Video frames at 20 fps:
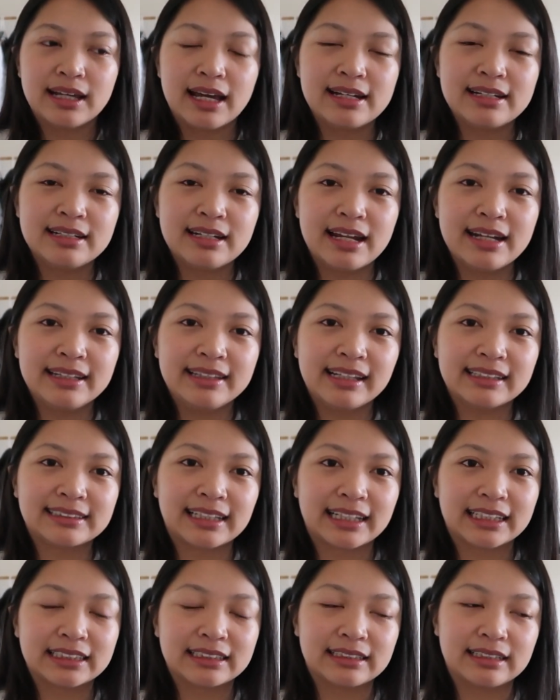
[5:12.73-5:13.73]
and anything that's
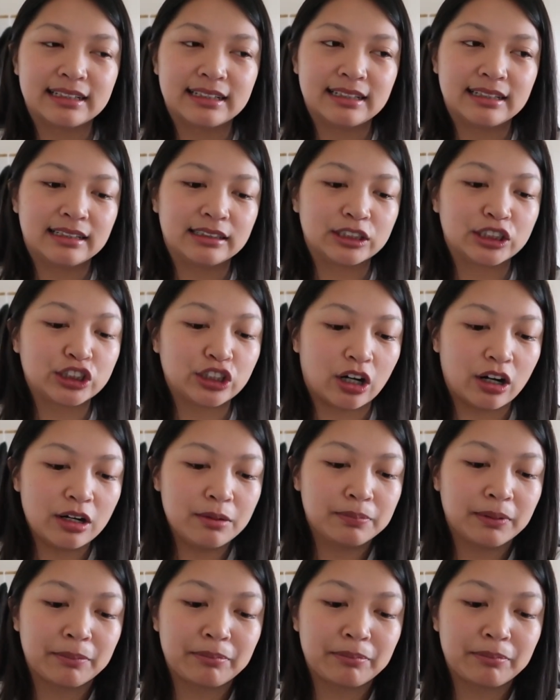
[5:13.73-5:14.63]
like sharp,